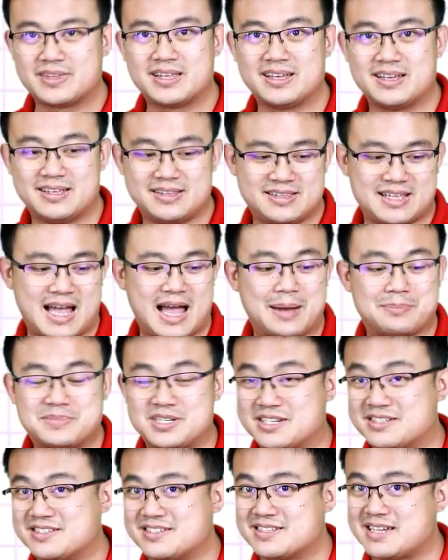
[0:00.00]
The app
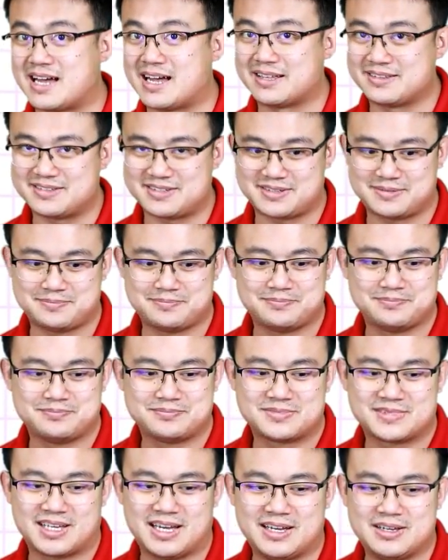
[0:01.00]
just starts.
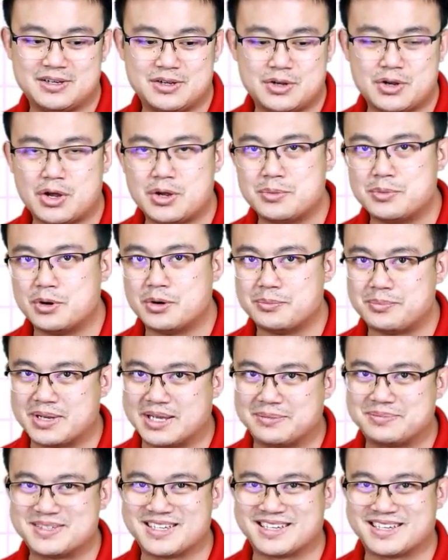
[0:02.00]
Okay, no more beeps and